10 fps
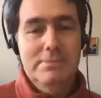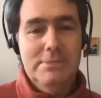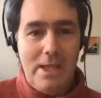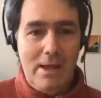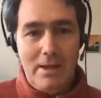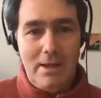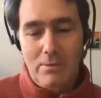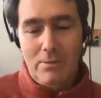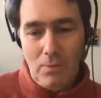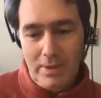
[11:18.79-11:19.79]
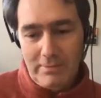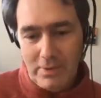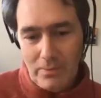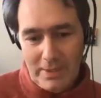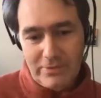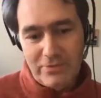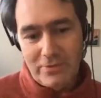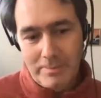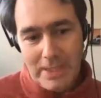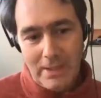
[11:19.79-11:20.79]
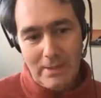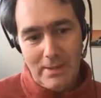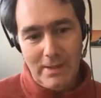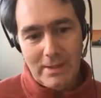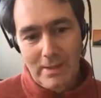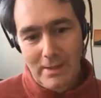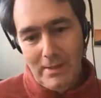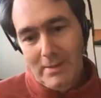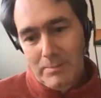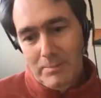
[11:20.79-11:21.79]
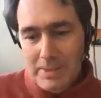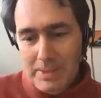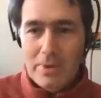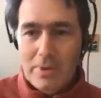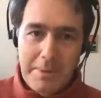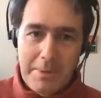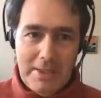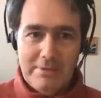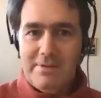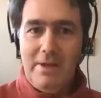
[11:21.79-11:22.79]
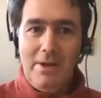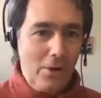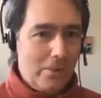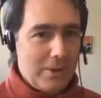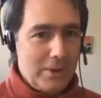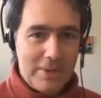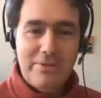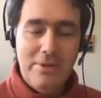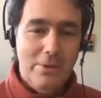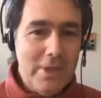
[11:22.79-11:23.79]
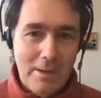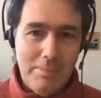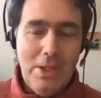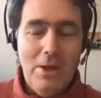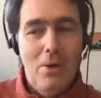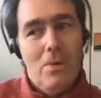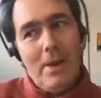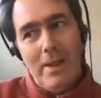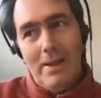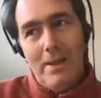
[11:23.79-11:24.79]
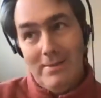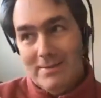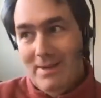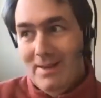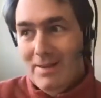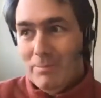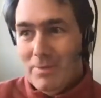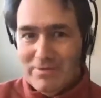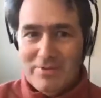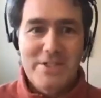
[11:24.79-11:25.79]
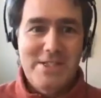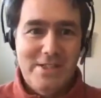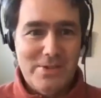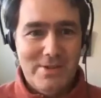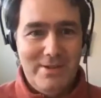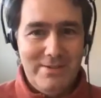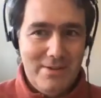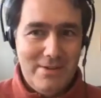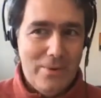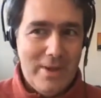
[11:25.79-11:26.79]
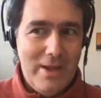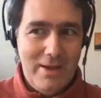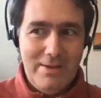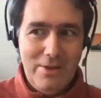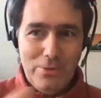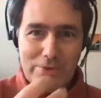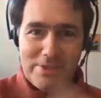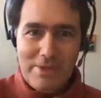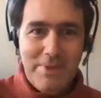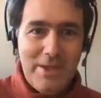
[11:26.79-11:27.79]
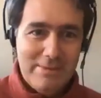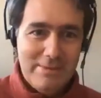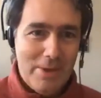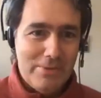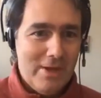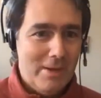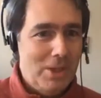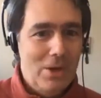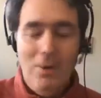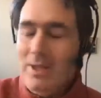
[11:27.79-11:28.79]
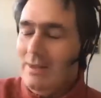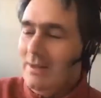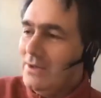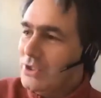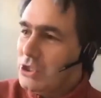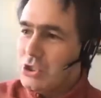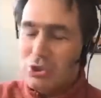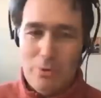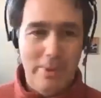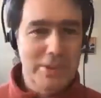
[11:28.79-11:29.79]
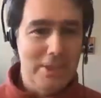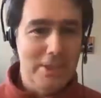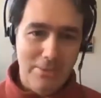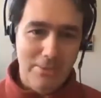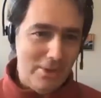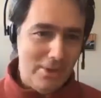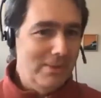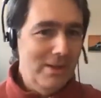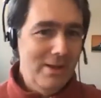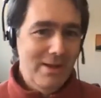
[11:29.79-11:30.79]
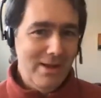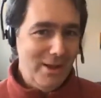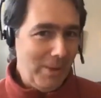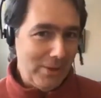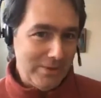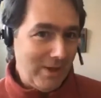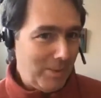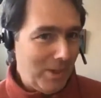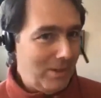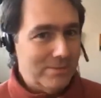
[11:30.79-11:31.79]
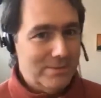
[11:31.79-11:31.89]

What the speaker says: That one of the ways for me, like, people come to me and say, oh, you must know Tableau. And my first answer is, okay, I know some things about Tableau, and there's so much I don't know about Tableau.